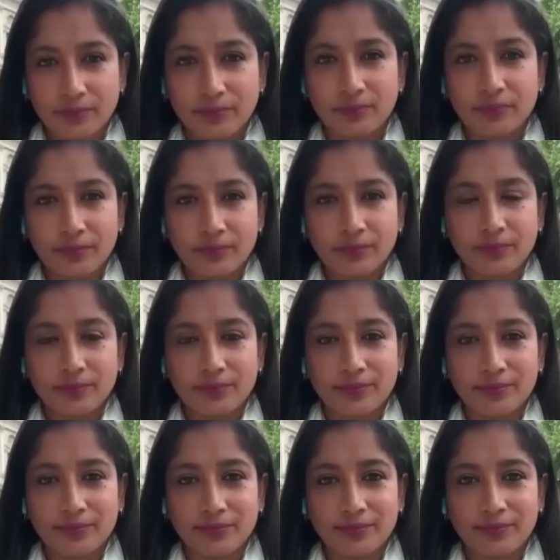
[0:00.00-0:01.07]

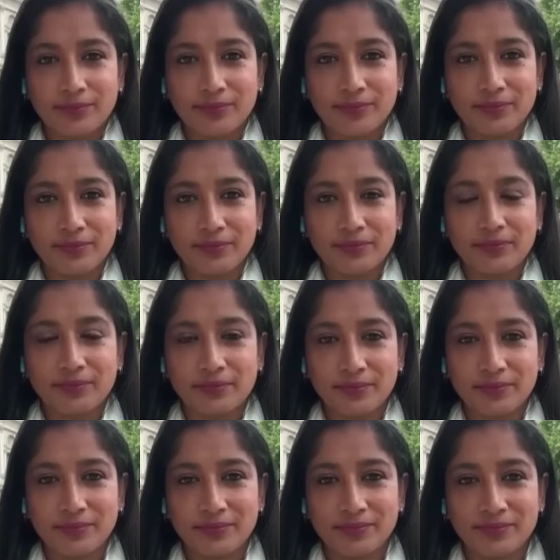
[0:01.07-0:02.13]

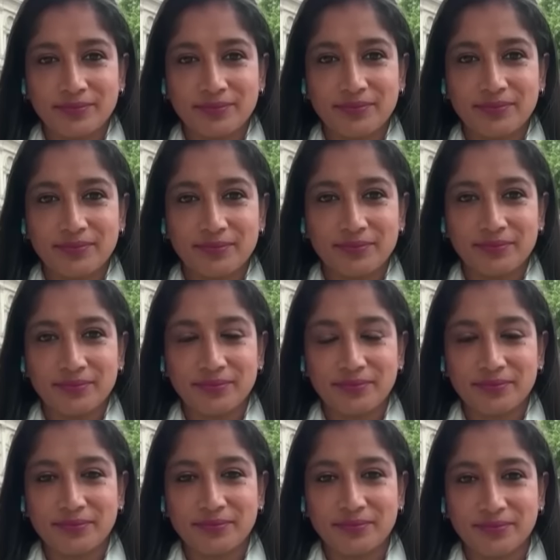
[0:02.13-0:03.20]
(not speaking)